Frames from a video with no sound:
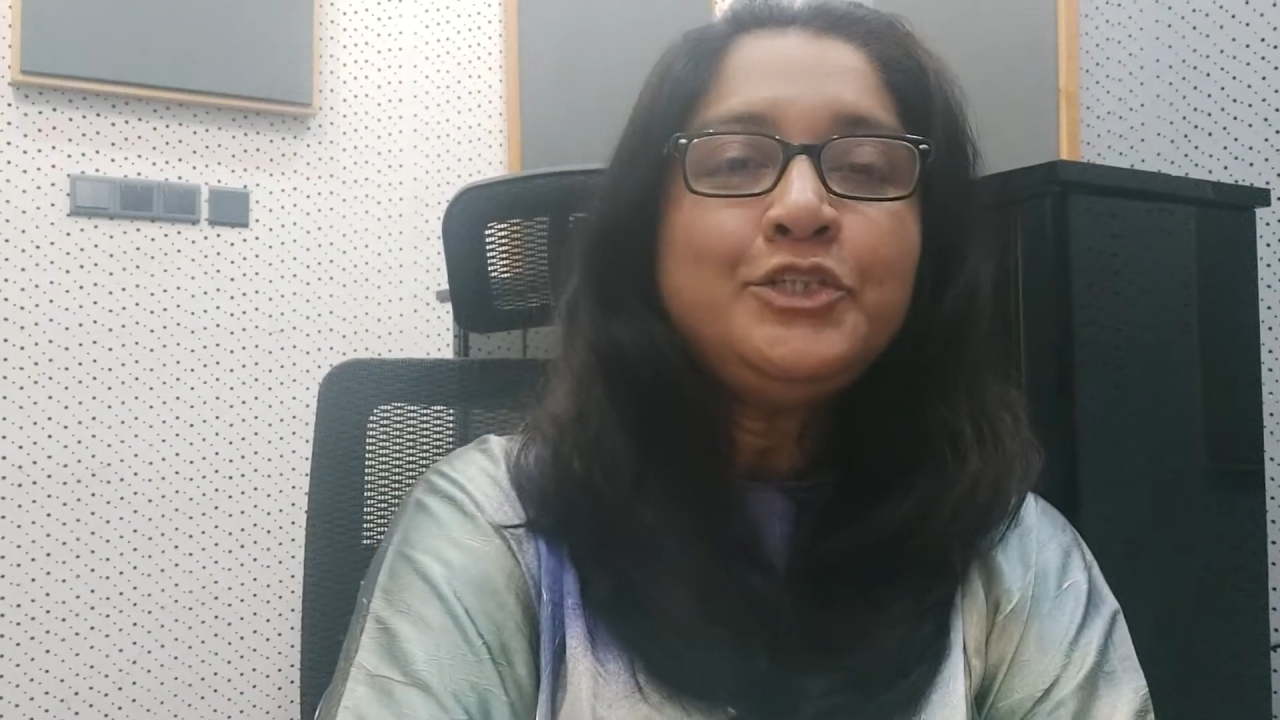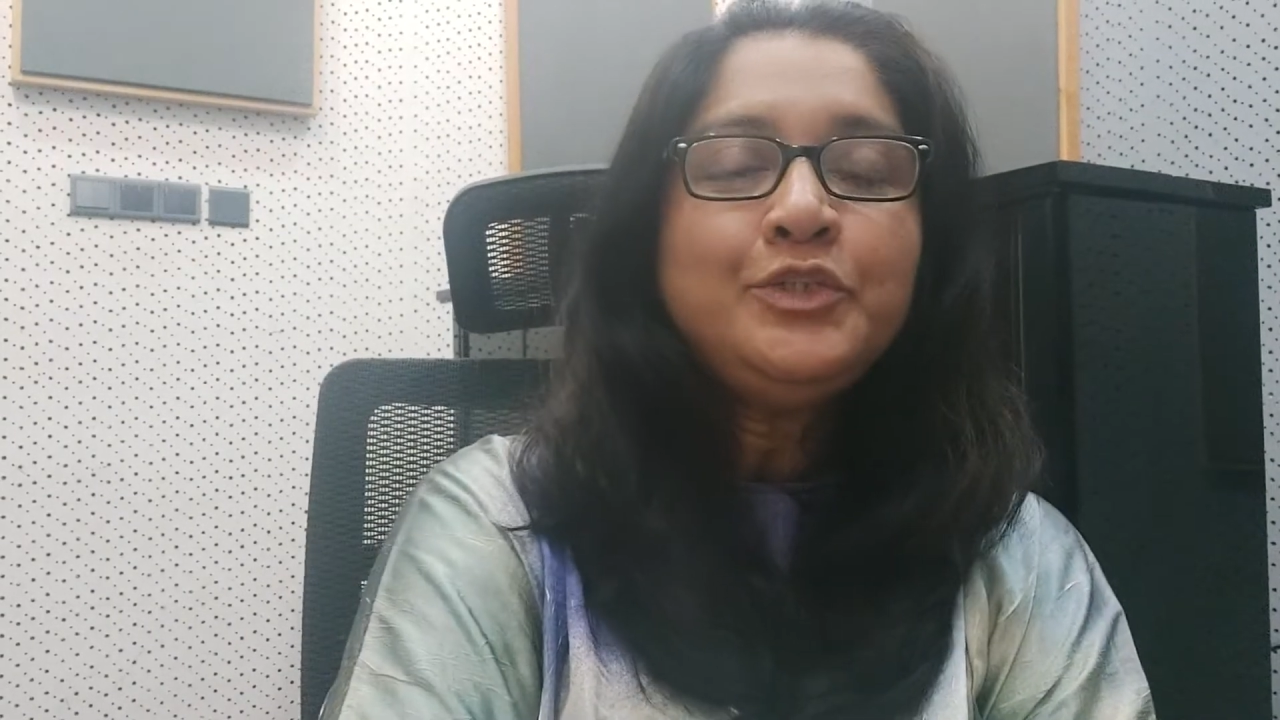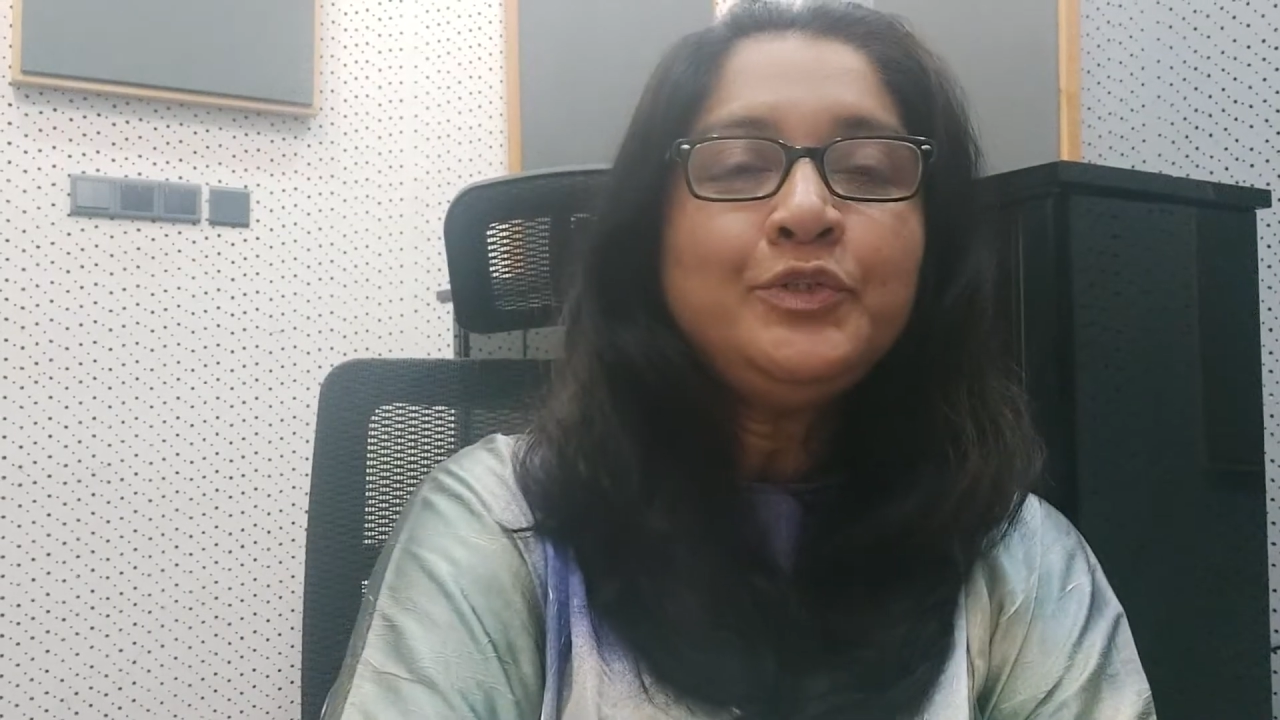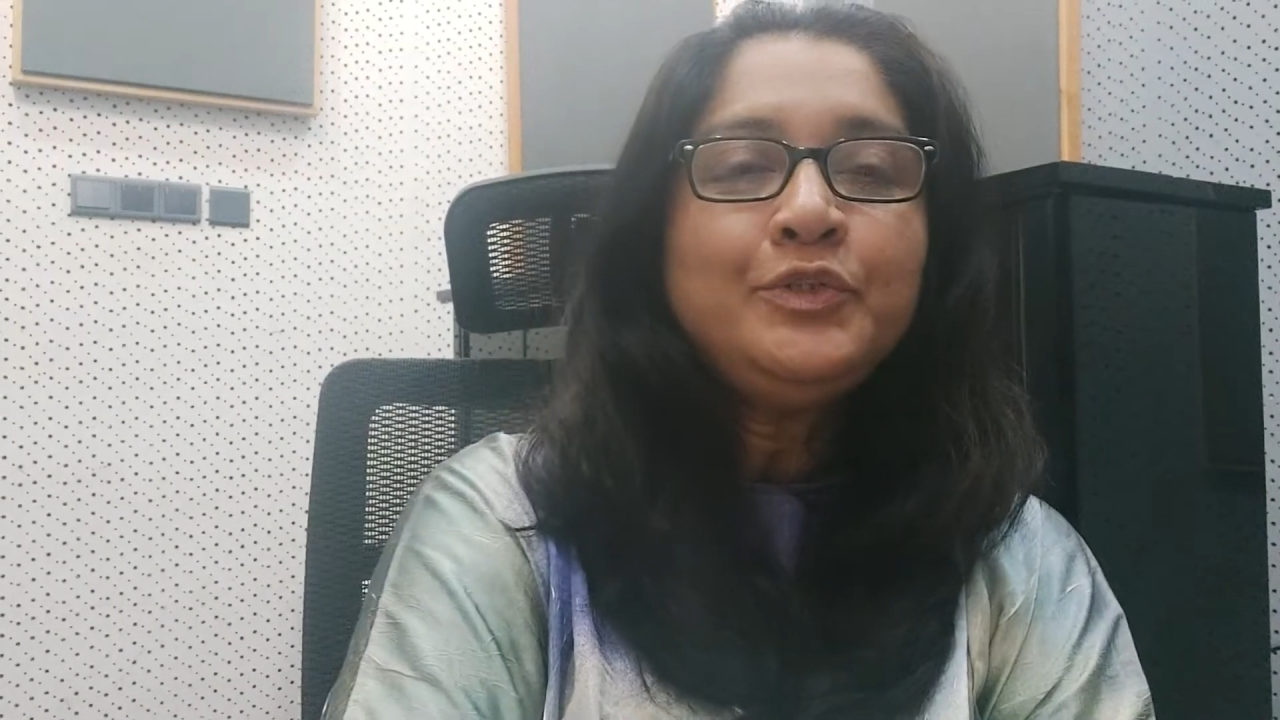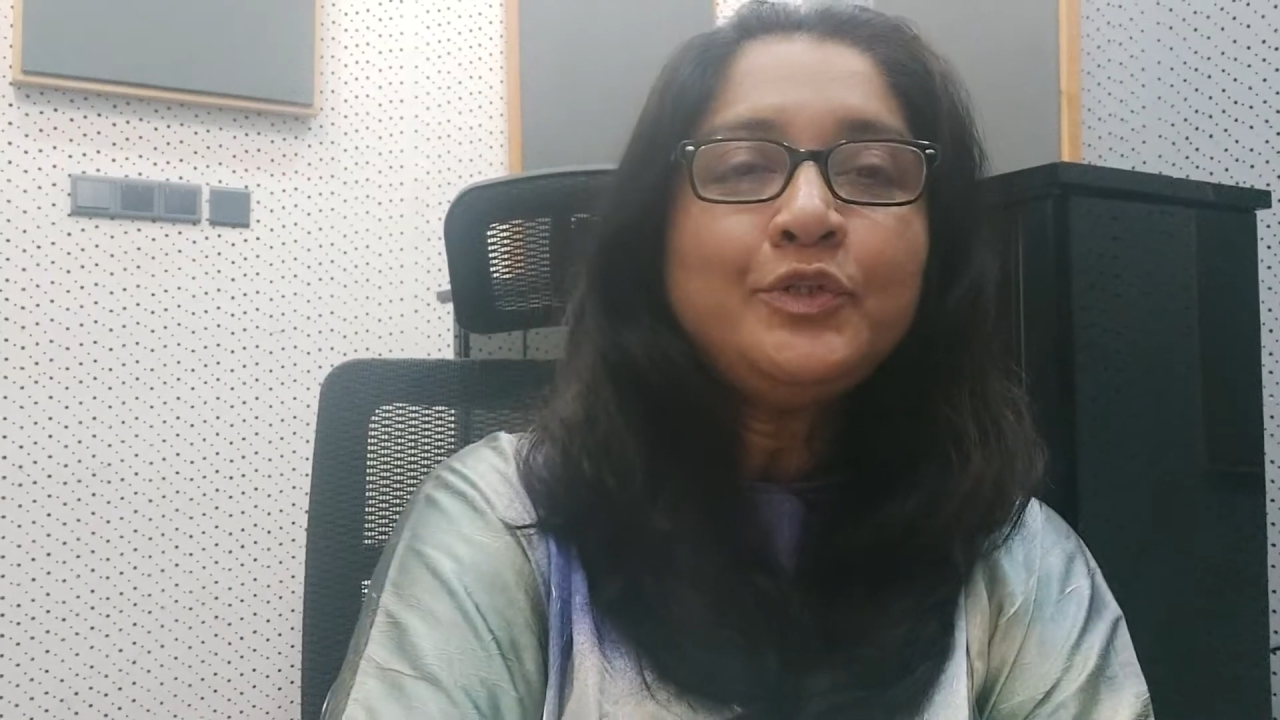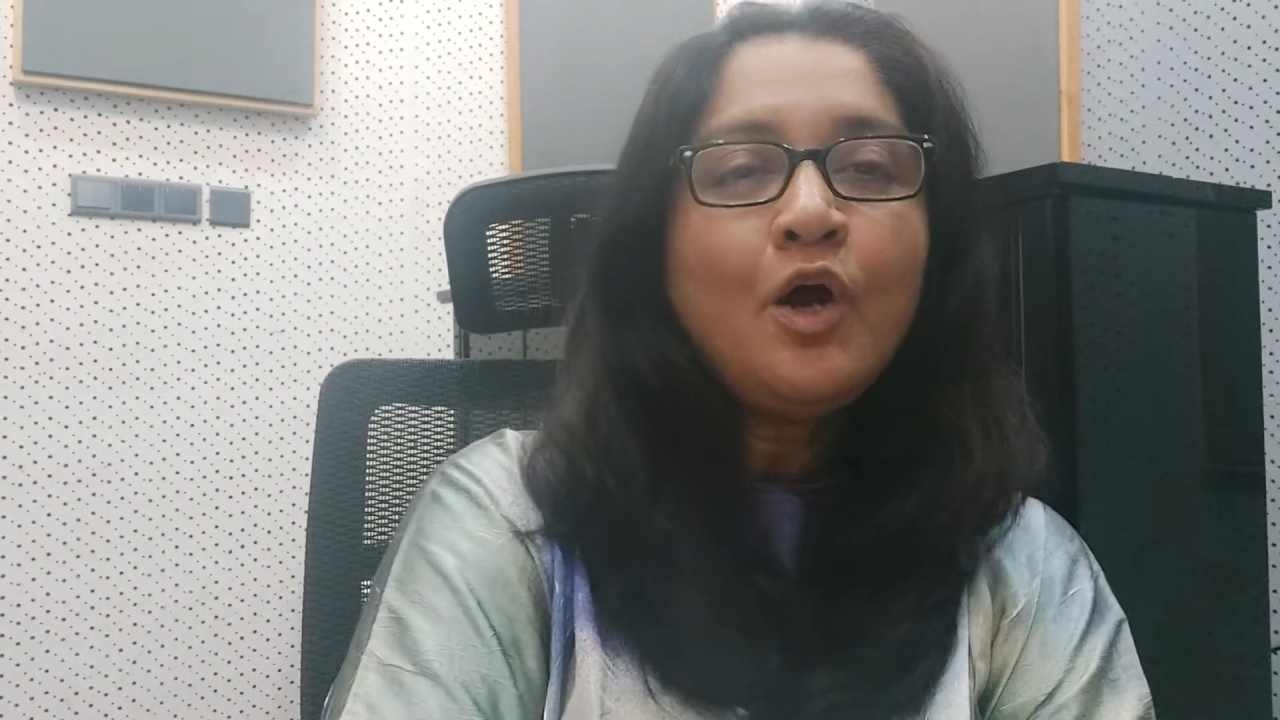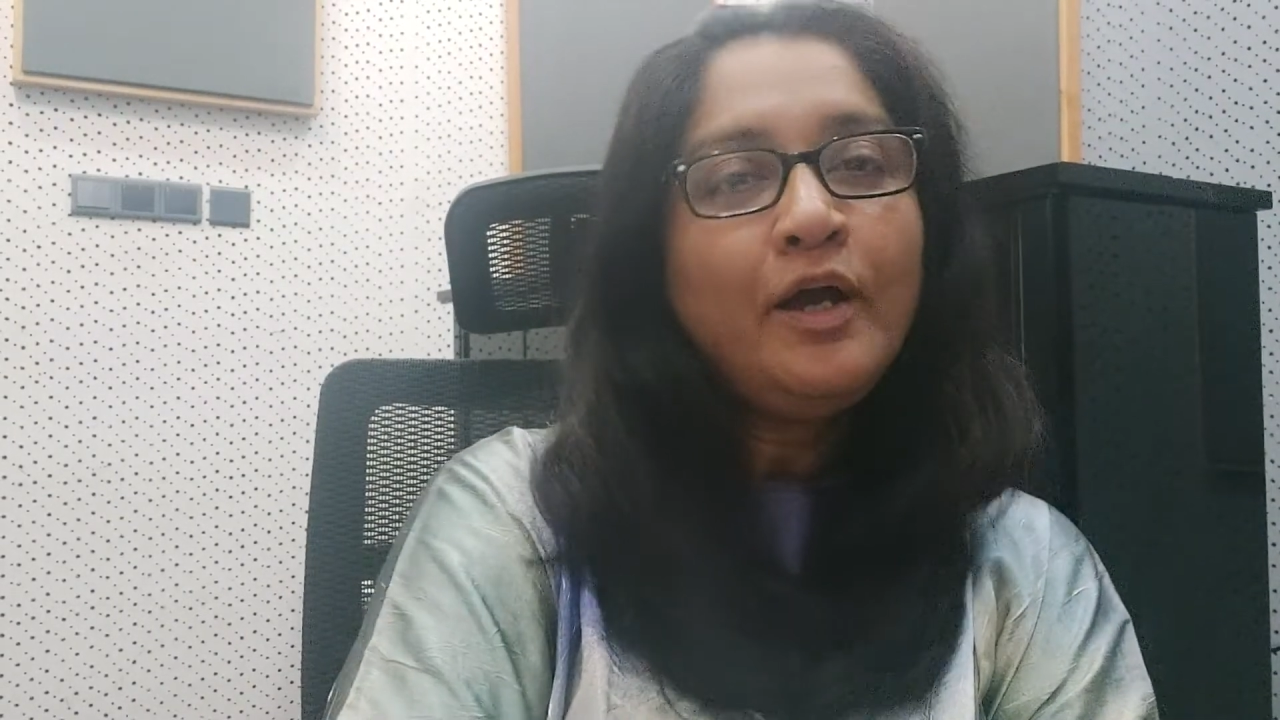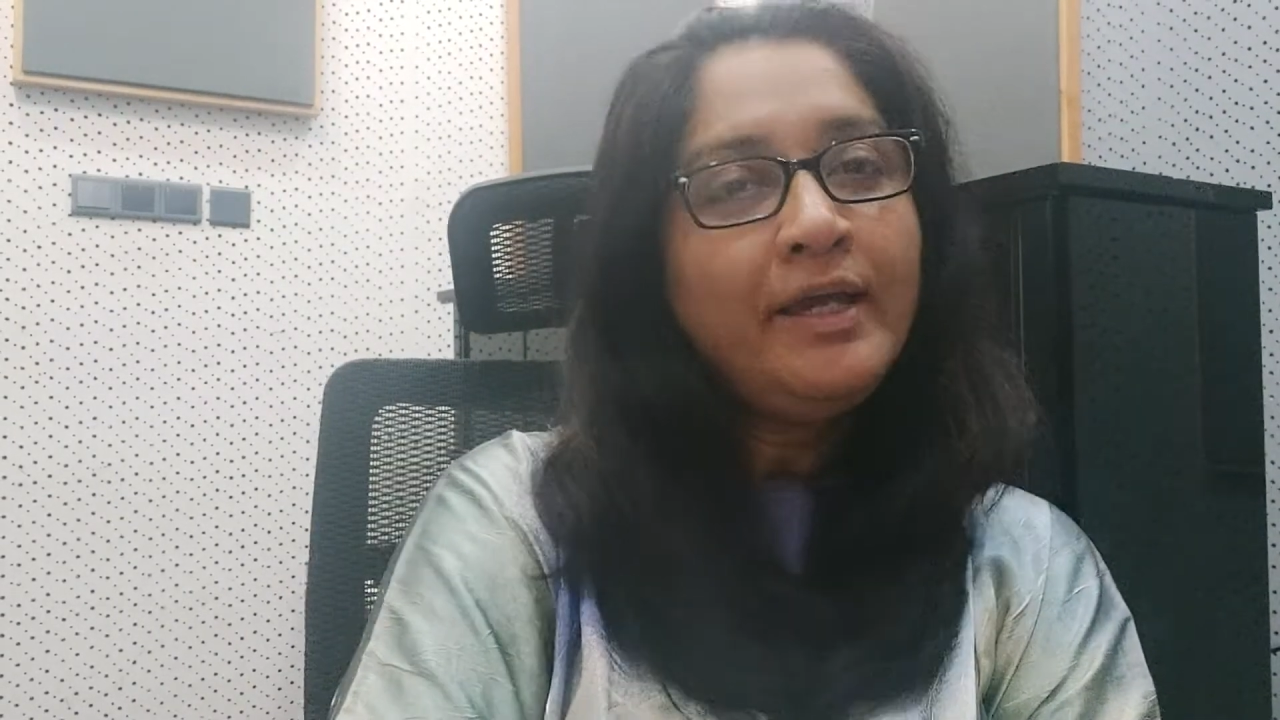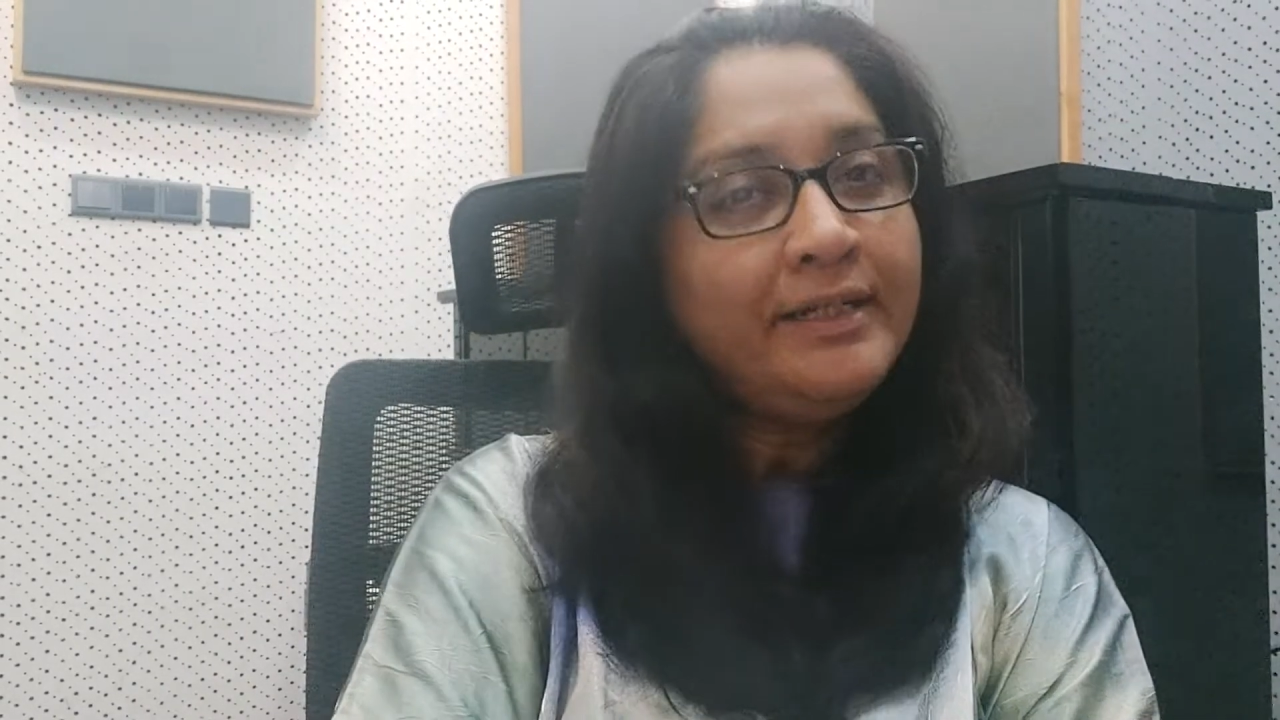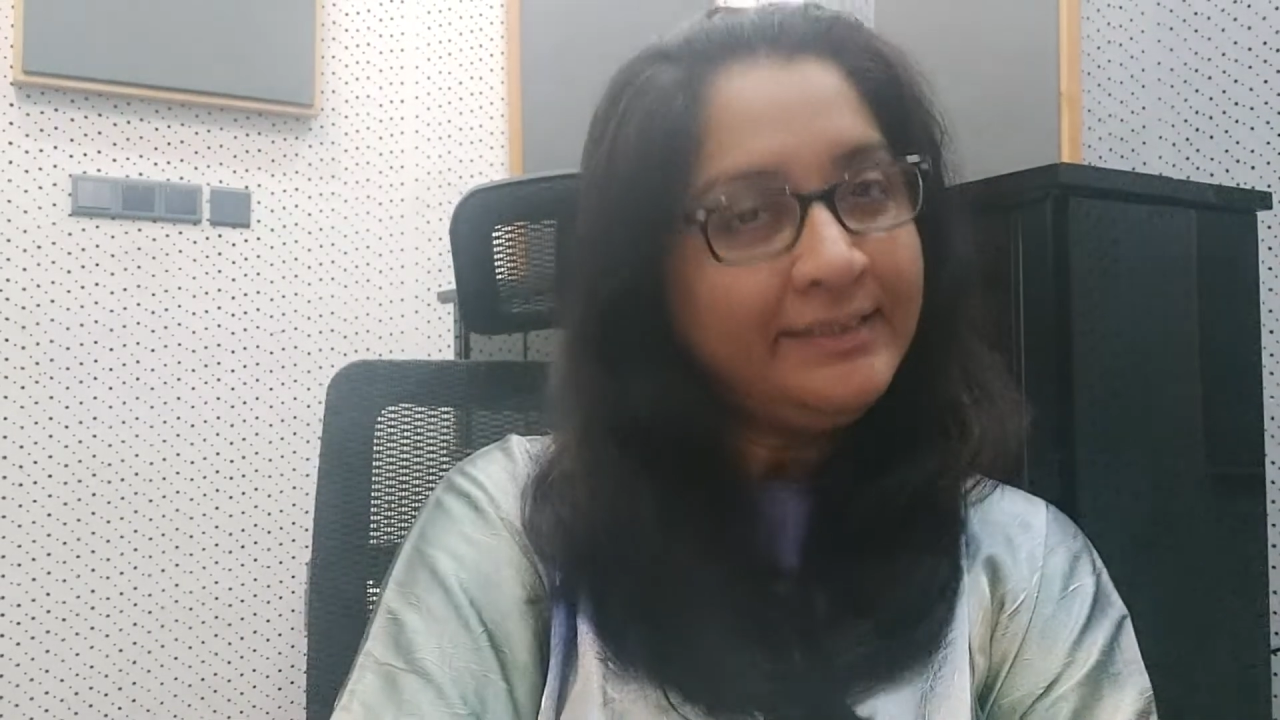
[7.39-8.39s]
to draw your